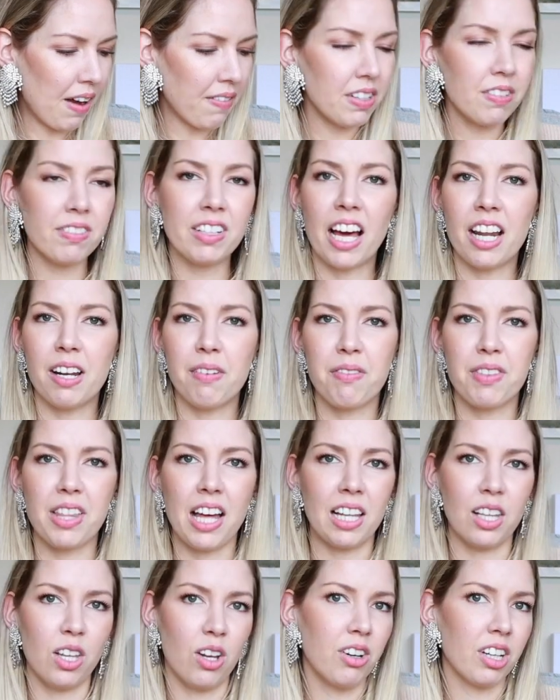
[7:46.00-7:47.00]
haven't even had it for
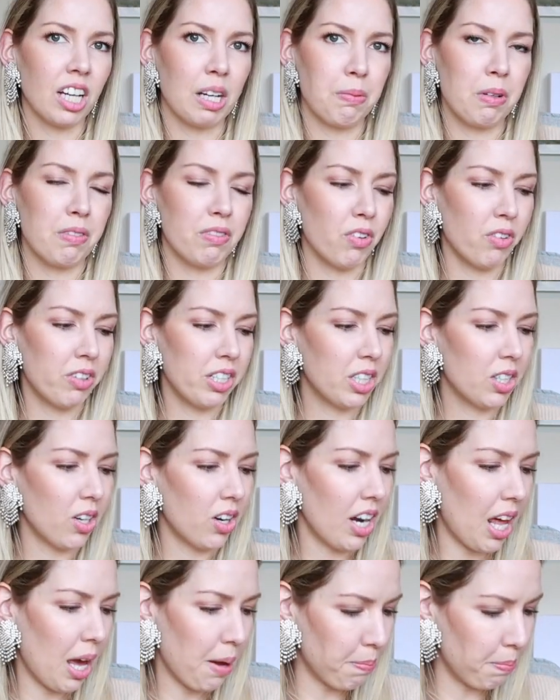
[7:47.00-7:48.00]
that long and we've already
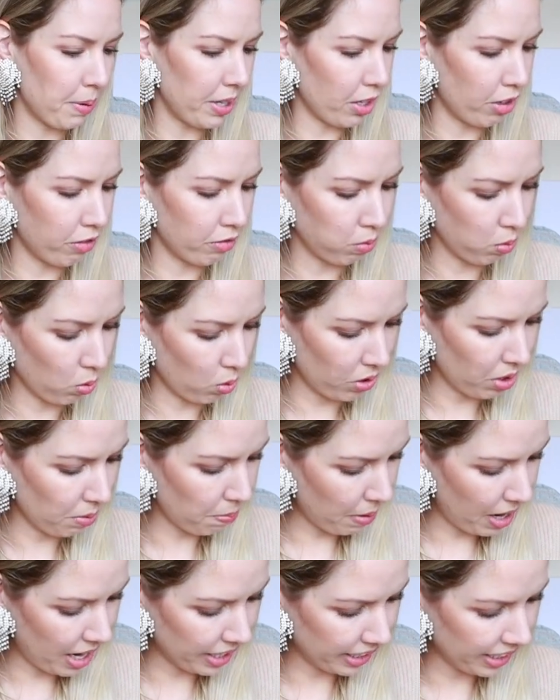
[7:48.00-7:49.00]
got a bit of water
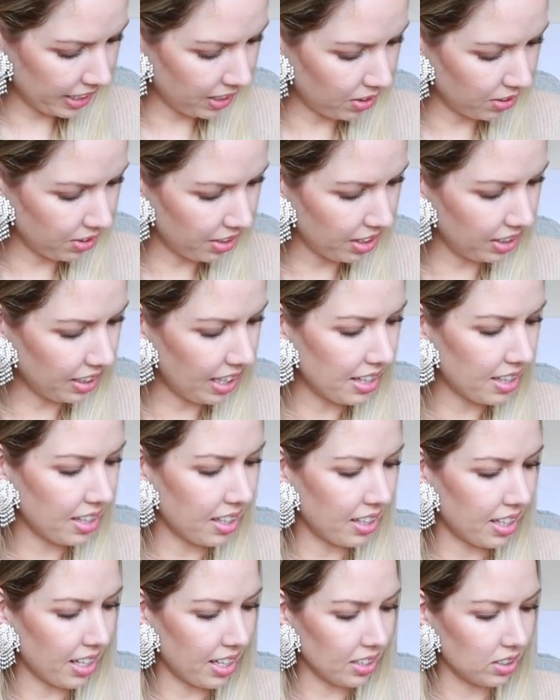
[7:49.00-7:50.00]
marking on the leather
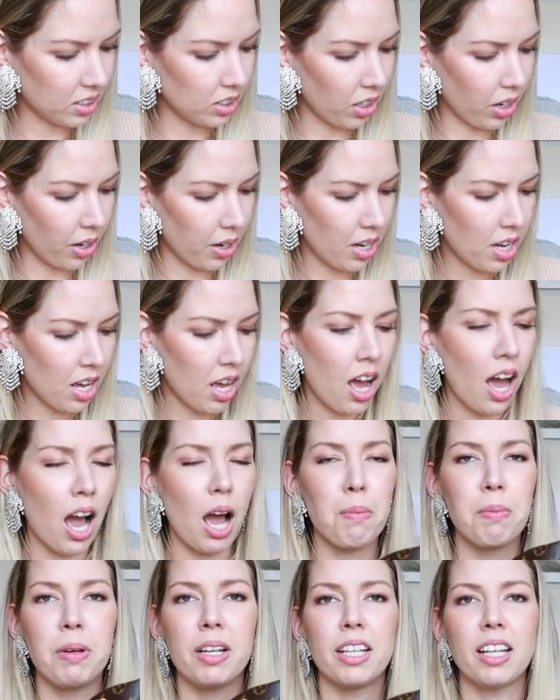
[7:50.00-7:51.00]
there. So,
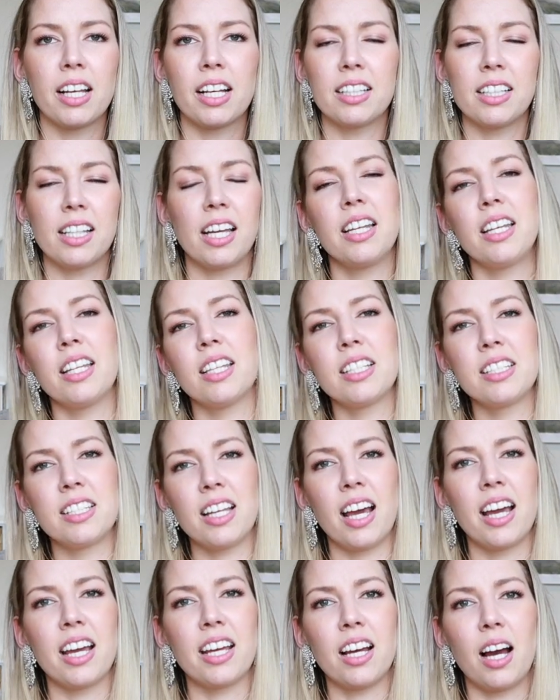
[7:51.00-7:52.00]
I mean, at the end of the
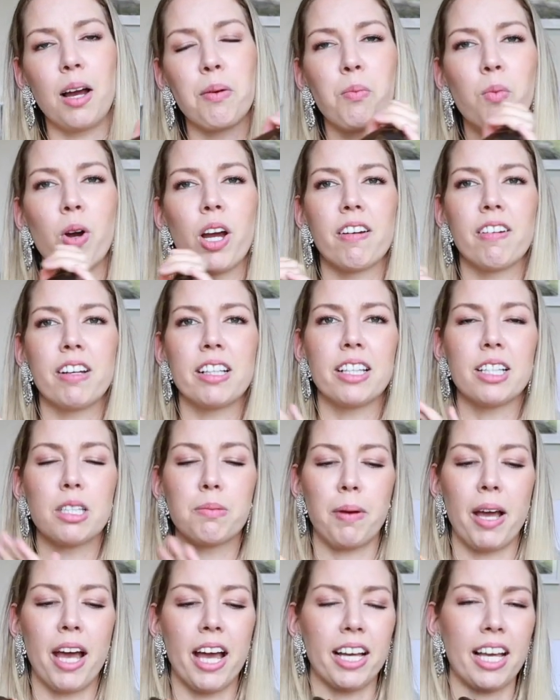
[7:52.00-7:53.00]
day, I'm wearing this
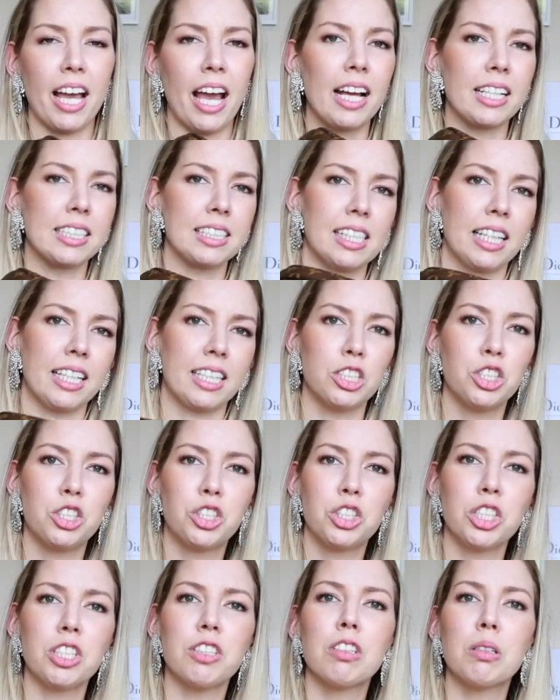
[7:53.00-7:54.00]
bag as like a
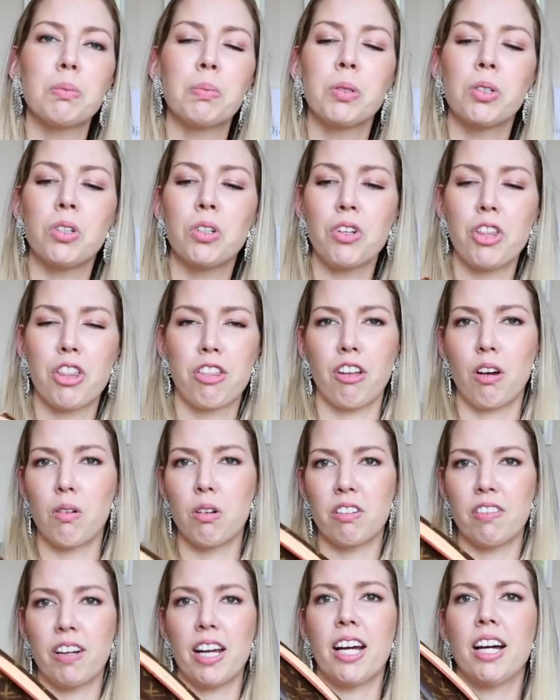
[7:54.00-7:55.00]
durable,
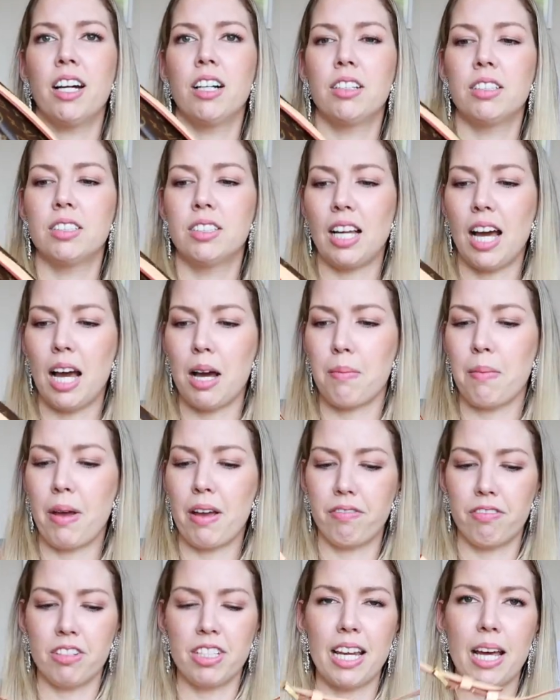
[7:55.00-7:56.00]
throw around,
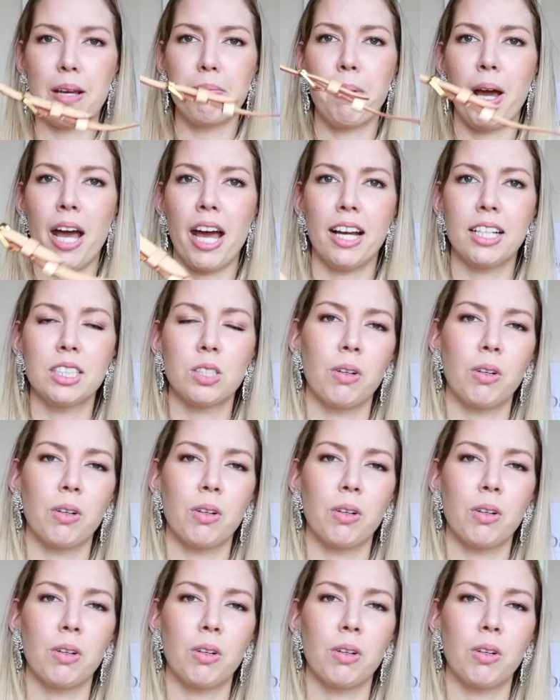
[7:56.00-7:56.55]
everyday bag.